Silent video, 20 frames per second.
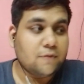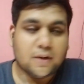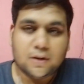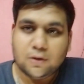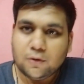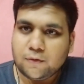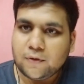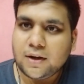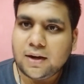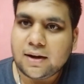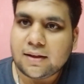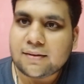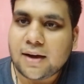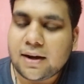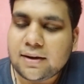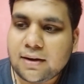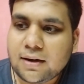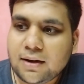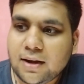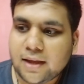When you feel
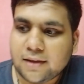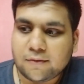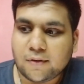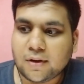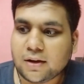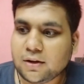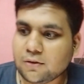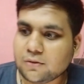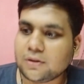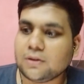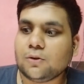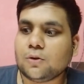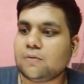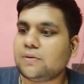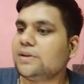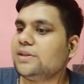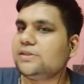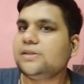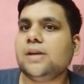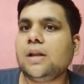disheartened, like when you see no
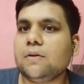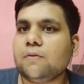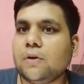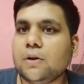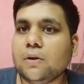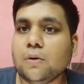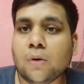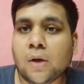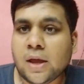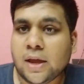one is cheering for you,